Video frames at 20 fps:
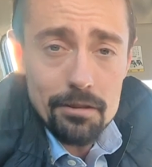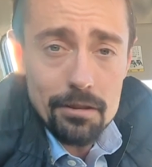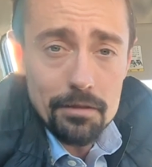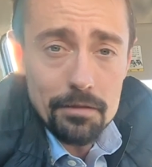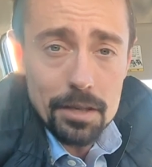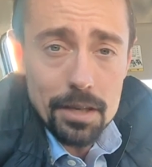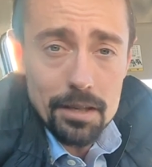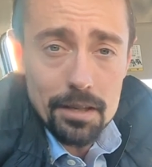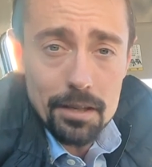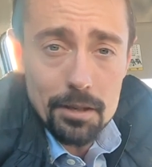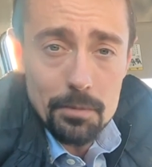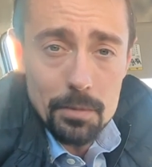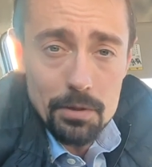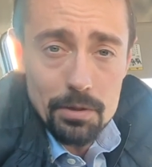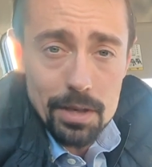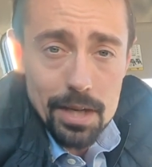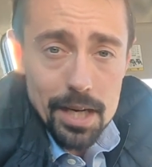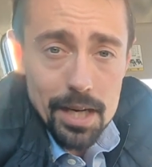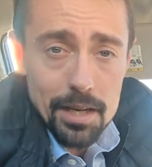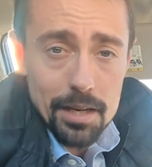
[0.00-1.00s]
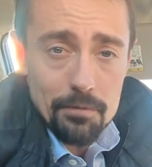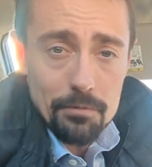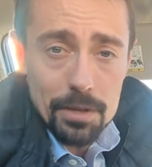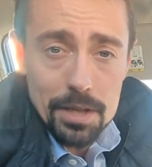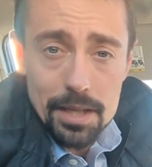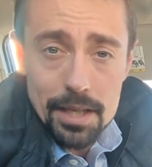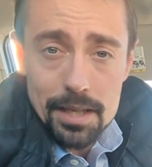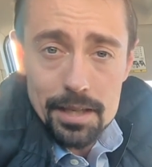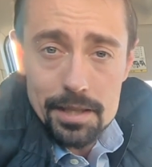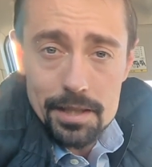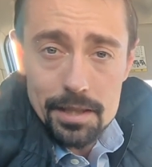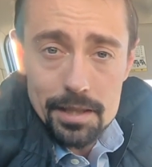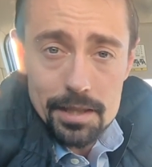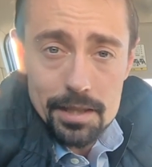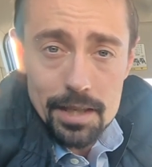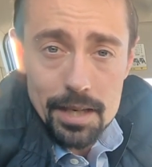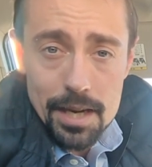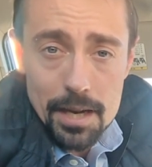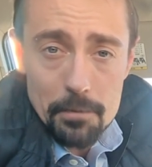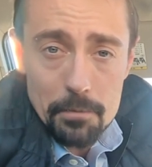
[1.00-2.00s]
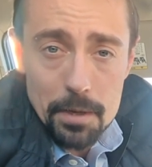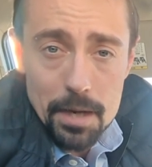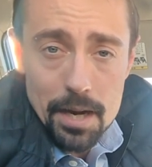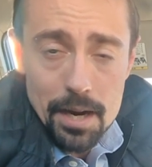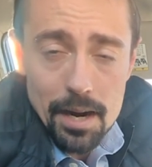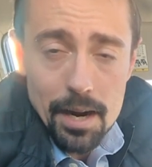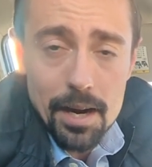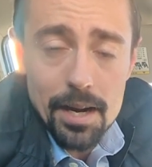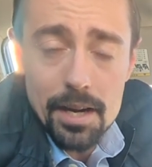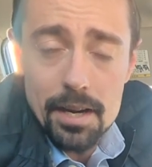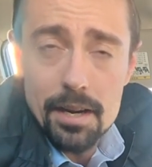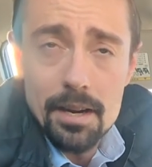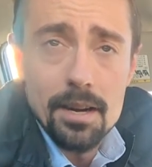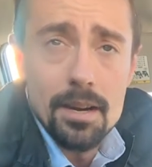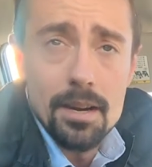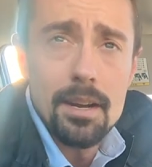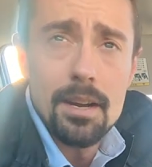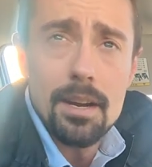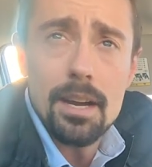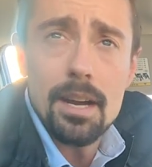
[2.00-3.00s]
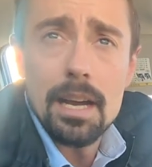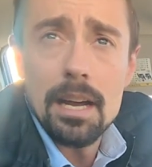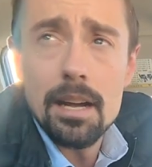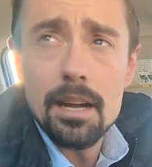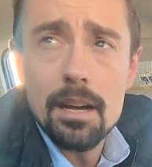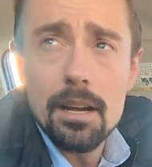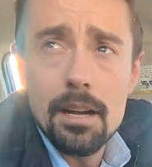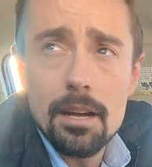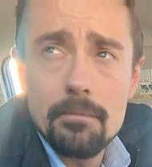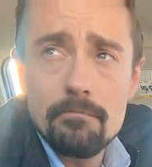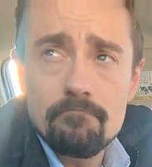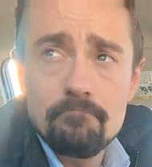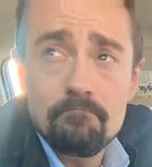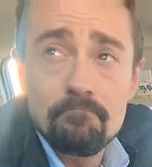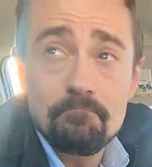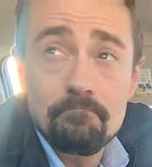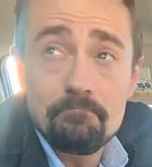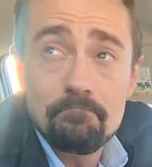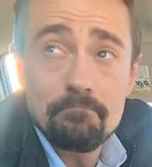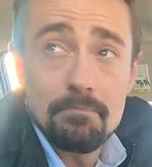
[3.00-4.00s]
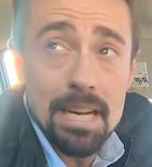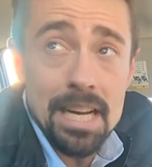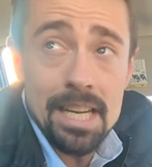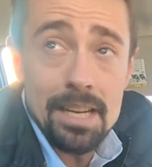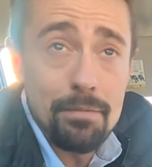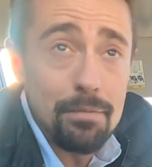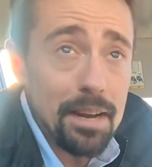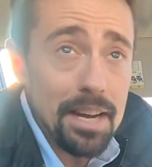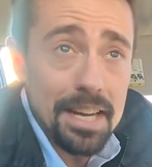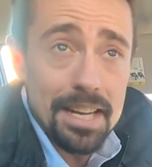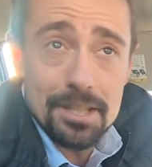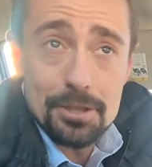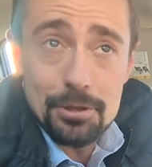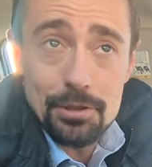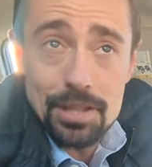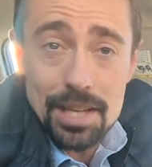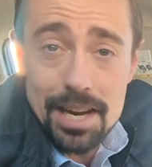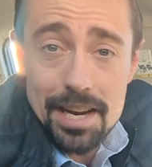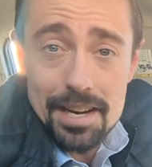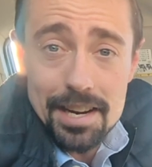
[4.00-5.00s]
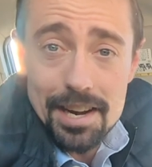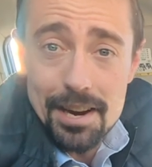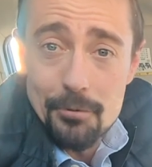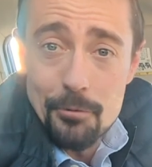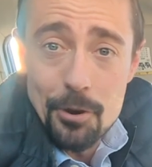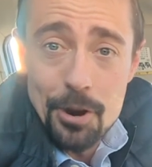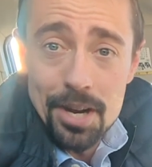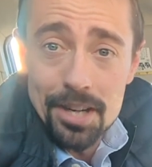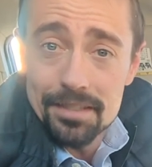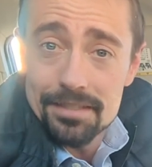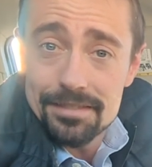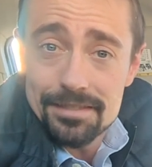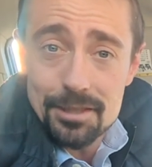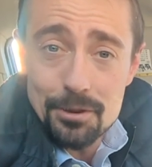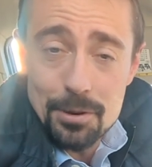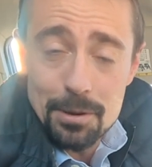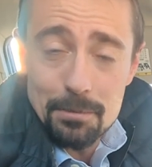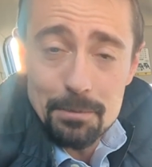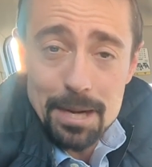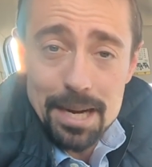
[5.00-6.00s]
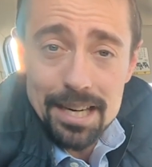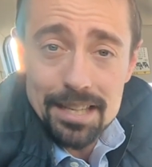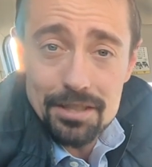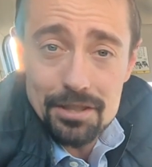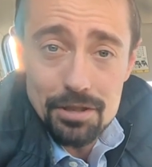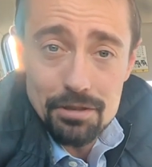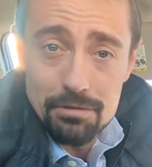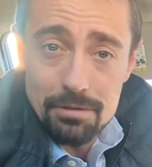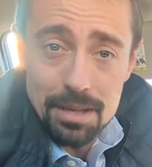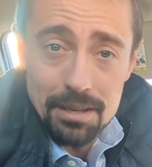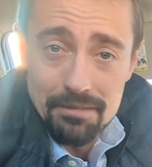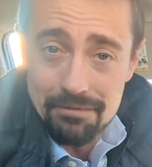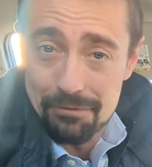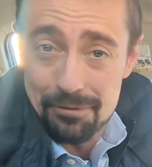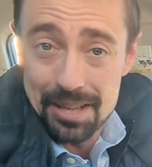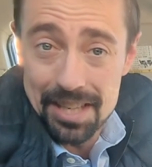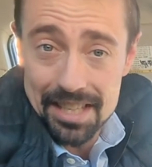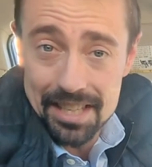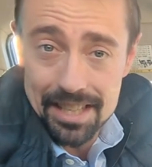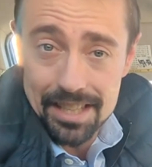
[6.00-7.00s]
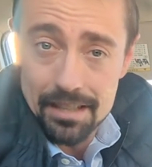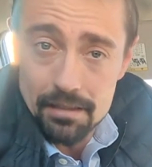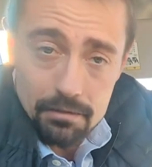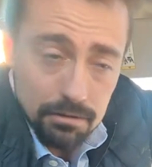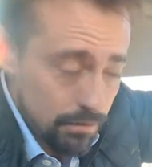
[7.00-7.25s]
I've got it communicating with the SEC API, um, any financial data I want, going back to infinity.